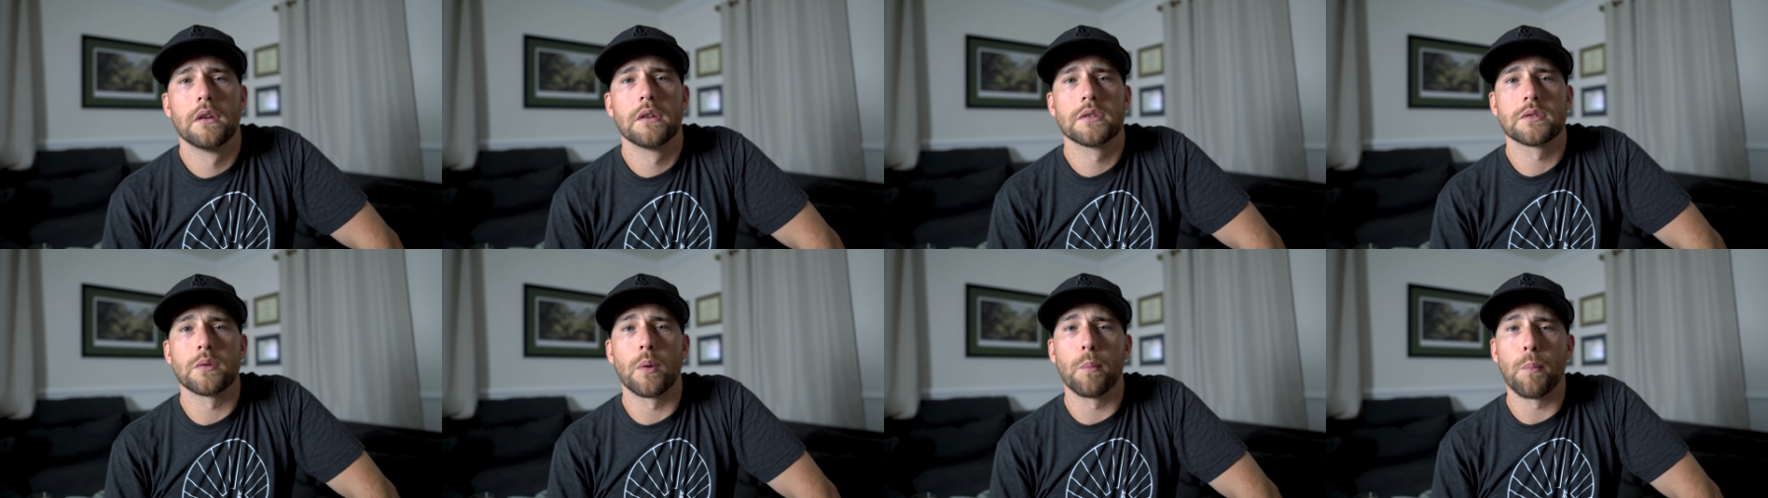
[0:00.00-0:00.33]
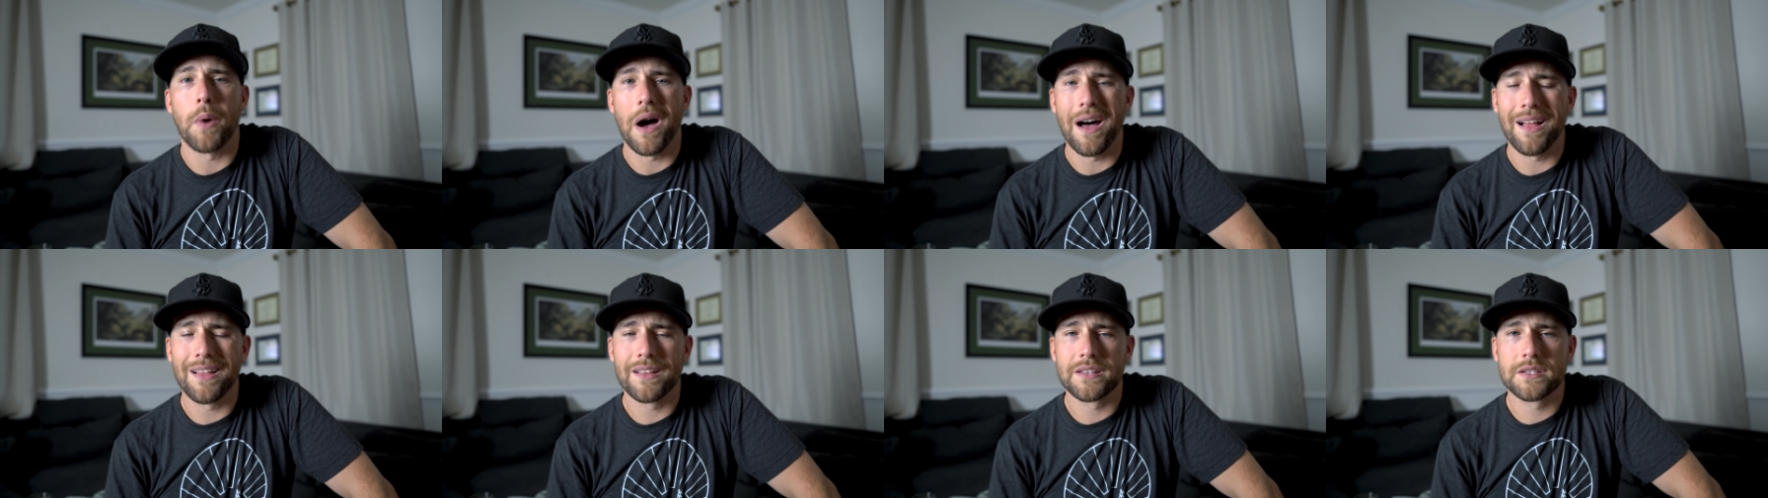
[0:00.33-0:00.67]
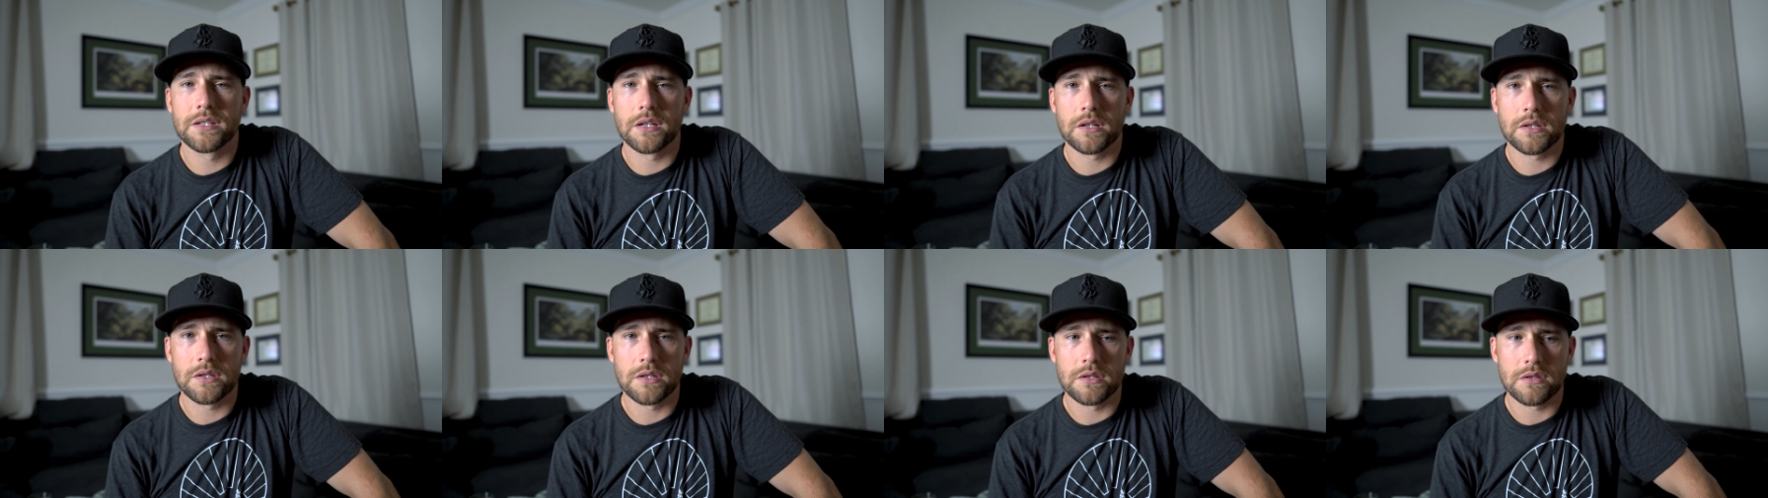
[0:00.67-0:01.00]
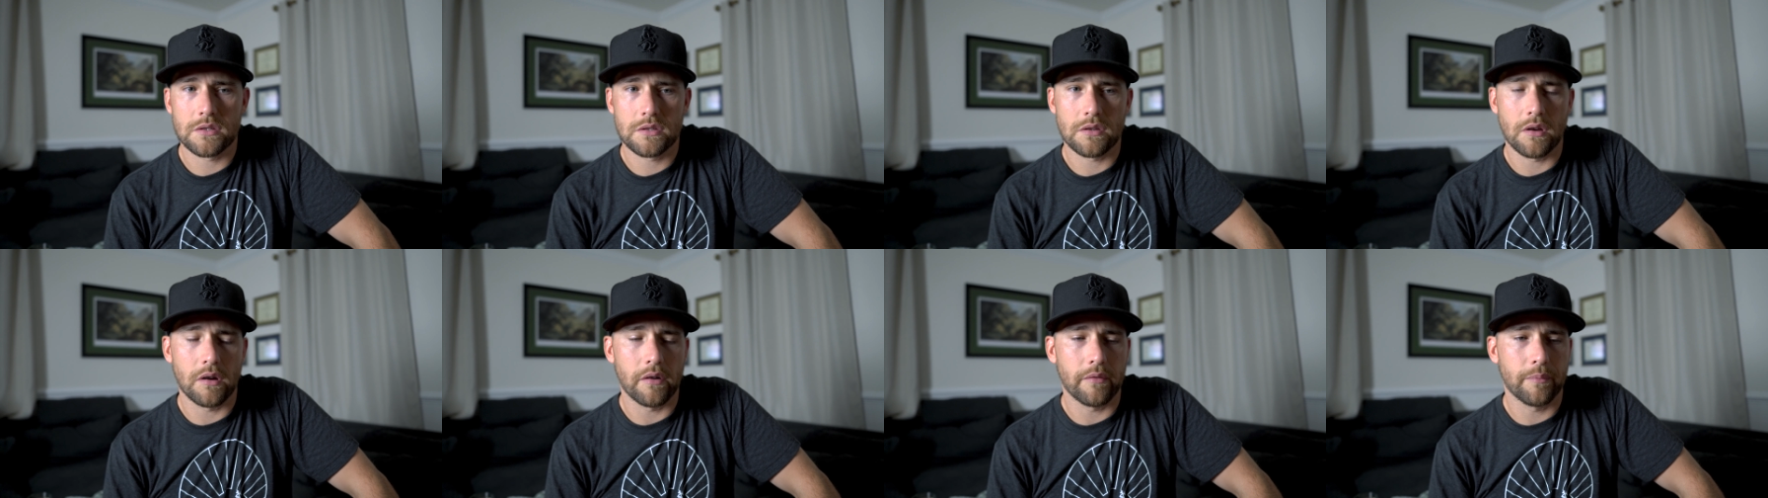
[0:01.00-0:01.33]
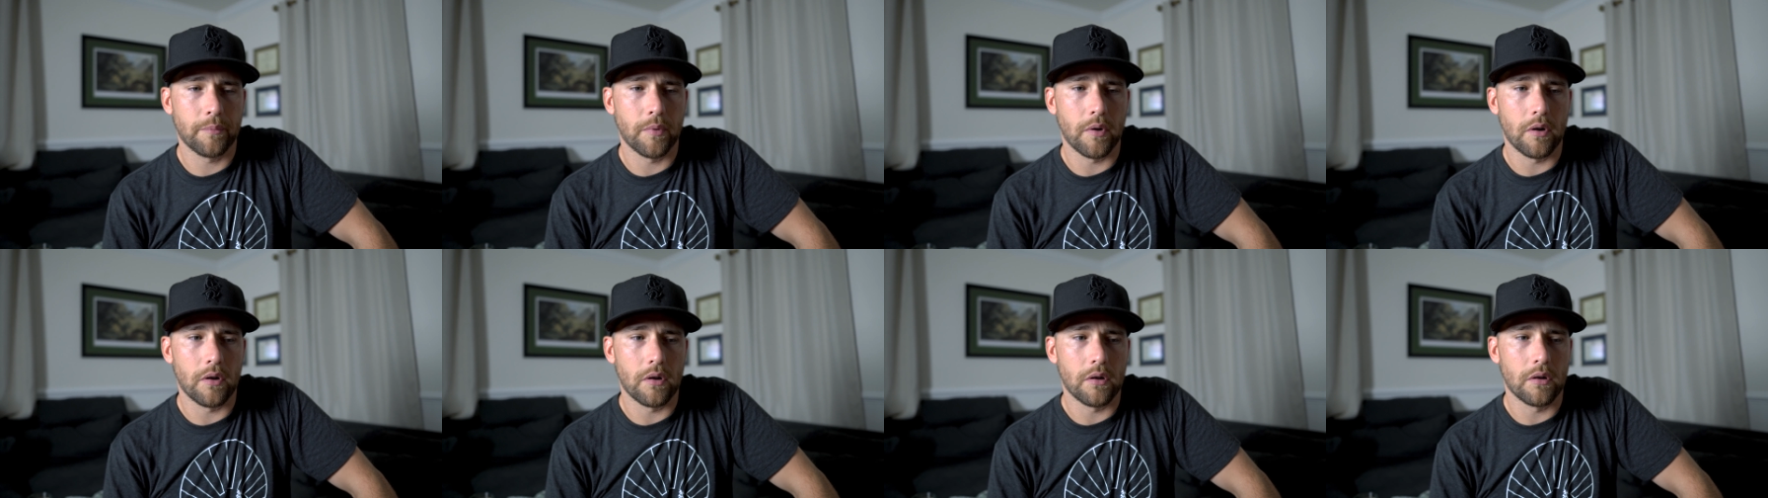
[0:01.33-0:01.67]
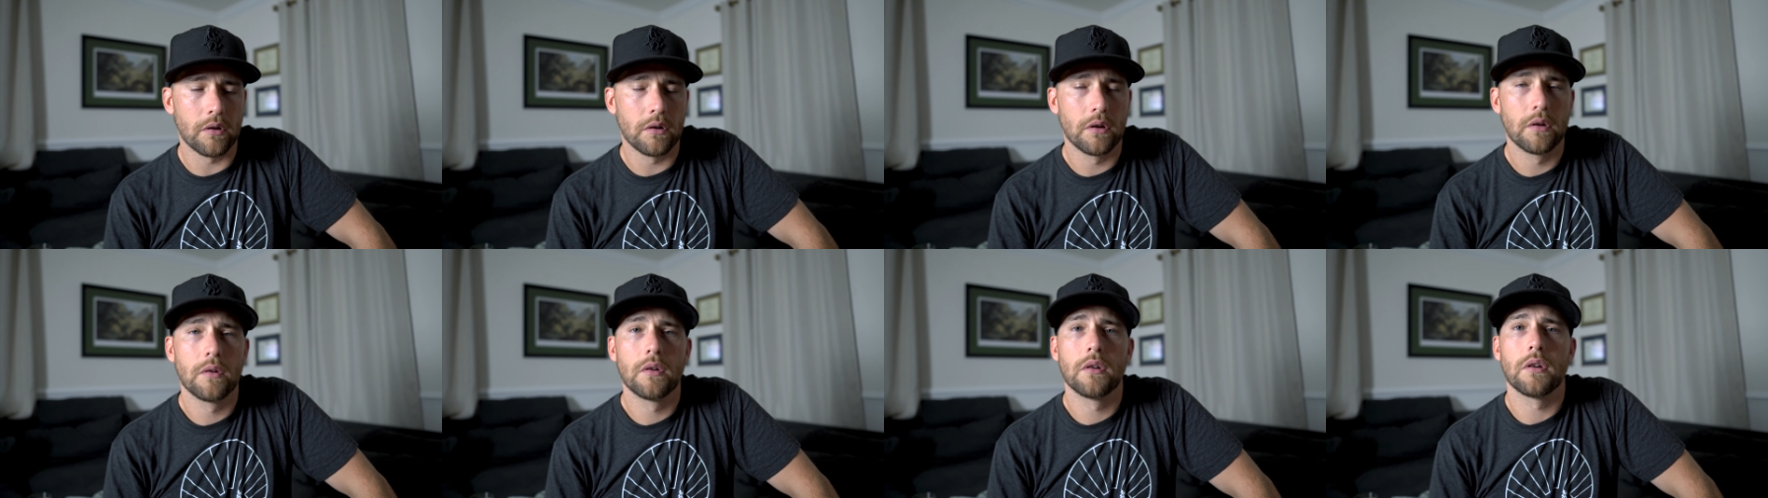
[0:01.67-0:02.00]
So politics in
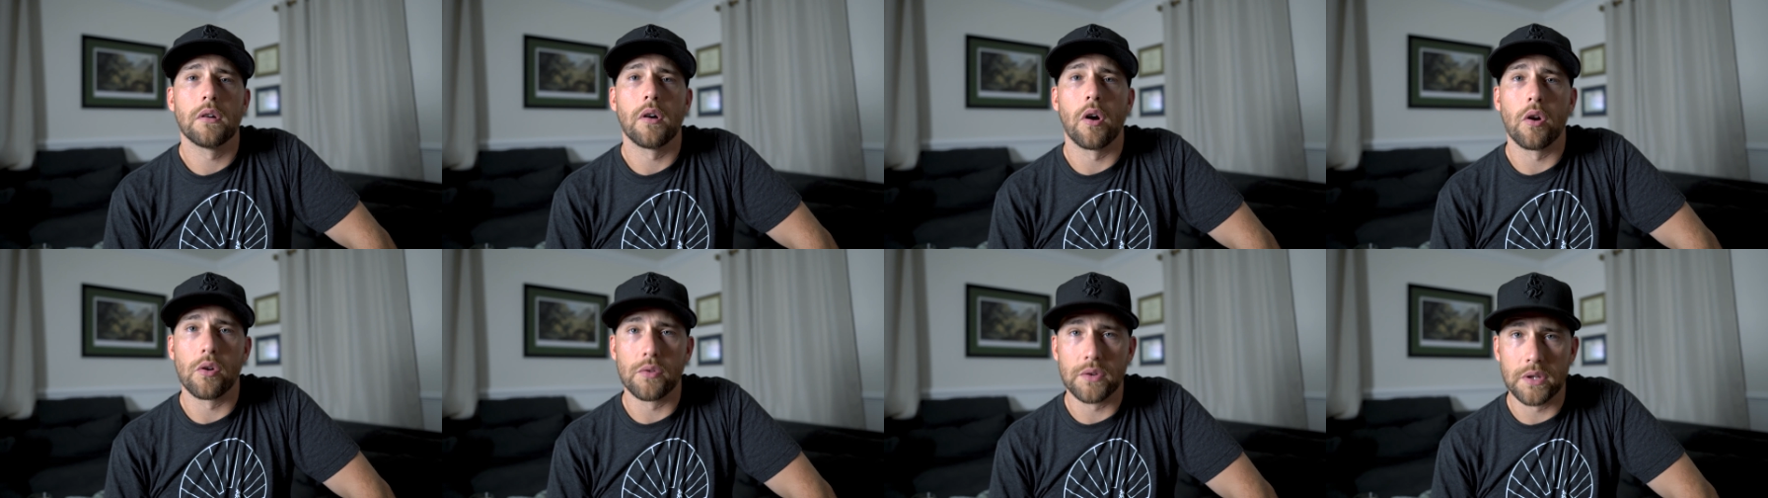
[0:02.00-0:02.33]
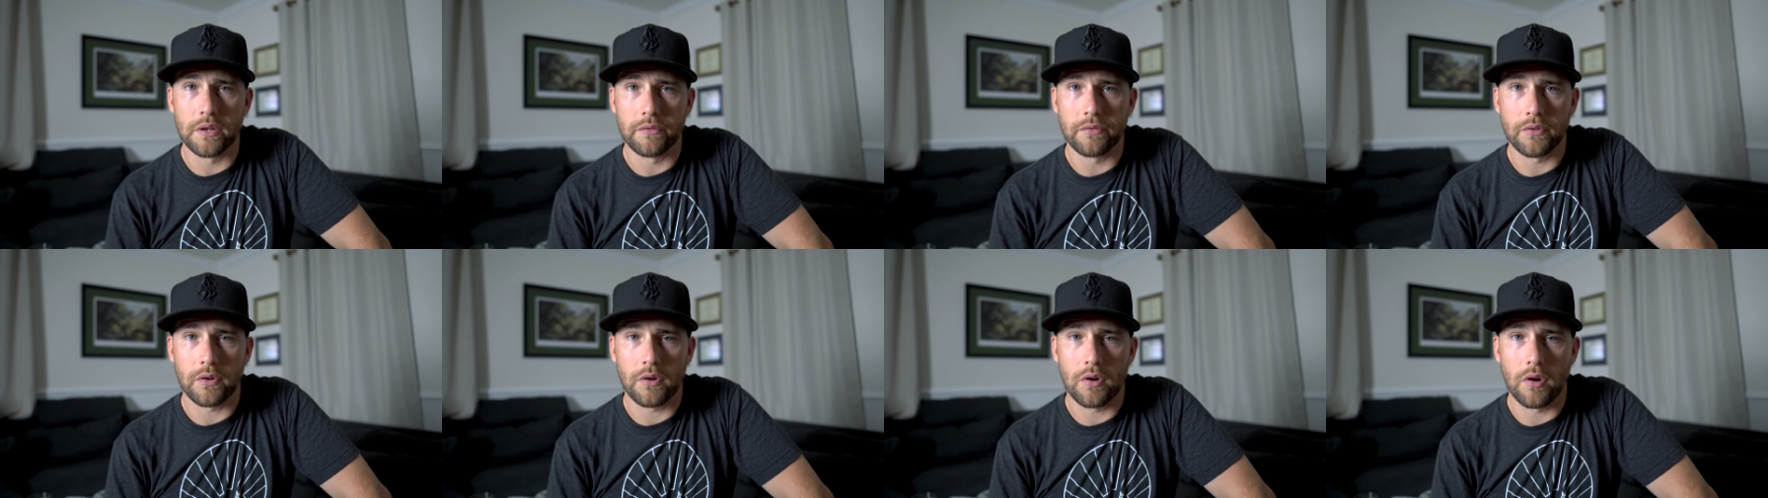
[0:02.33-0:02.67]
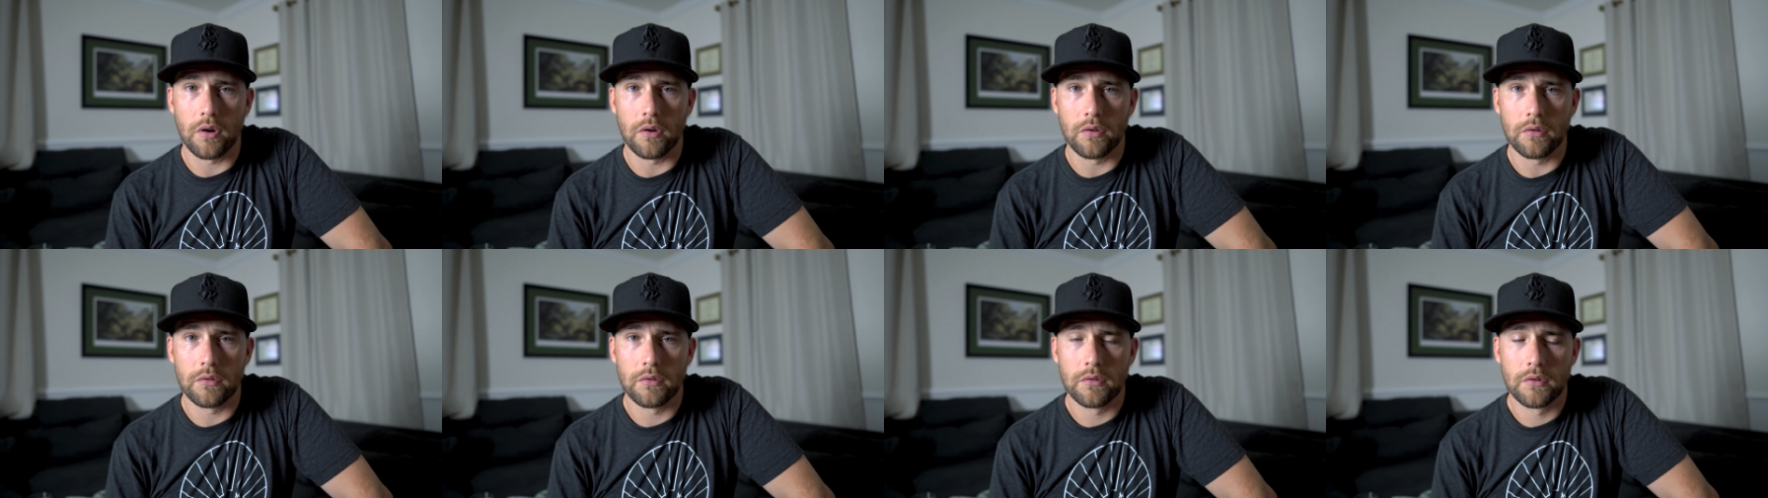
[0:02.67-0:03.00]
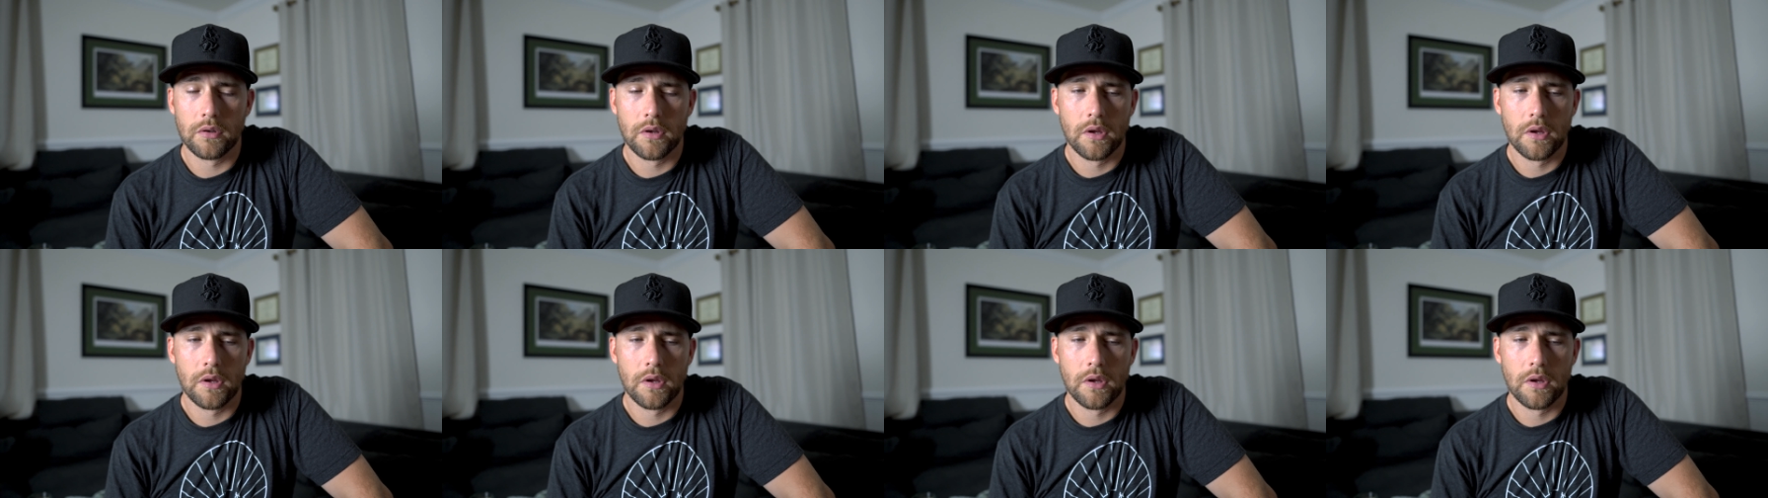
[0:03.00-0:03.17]
softball are difficult.